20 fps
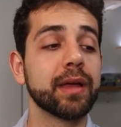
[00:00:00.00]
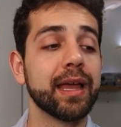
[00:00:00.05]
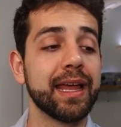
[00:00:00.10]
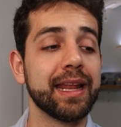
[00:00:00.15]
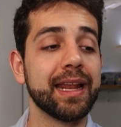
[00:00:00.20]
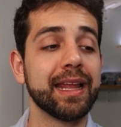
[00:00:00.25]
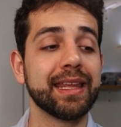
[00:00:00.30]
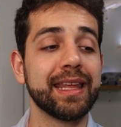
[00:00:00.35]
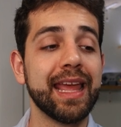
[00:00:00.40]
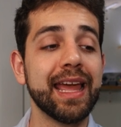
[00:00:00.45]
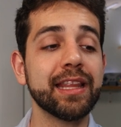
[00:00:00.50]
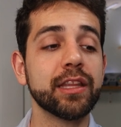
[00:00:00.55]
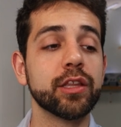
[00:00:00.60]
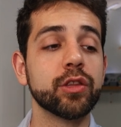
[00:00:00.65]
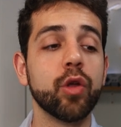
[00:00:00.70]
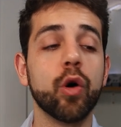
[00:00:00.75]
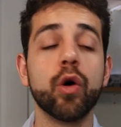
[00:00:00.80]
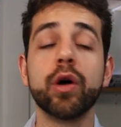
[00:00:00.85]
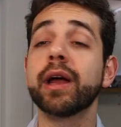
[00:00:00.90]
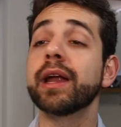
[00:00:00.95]
and
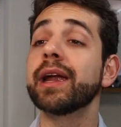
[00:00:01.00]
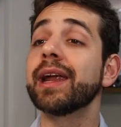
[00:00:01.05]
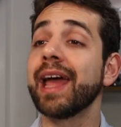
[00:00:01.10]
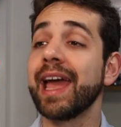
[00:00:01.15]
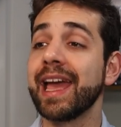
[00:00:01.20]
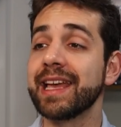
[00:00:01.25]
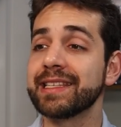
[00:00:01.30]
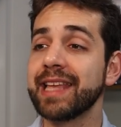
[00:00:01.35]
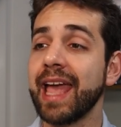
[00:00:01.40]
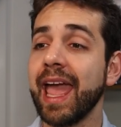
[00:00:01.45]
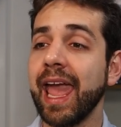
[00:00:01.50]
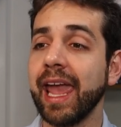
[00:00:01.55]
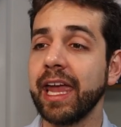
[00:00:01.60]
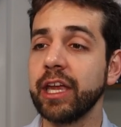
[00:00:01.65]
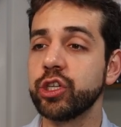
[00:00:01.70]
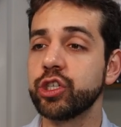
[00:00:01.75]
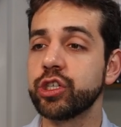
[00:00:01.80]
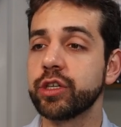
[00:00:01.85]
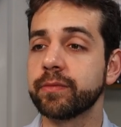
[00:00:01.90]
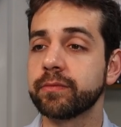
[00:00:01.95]
get docker
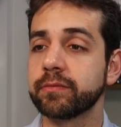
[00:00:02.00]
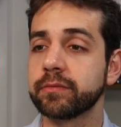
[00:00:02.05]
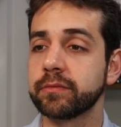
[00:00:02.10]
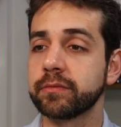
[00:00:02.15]
sh.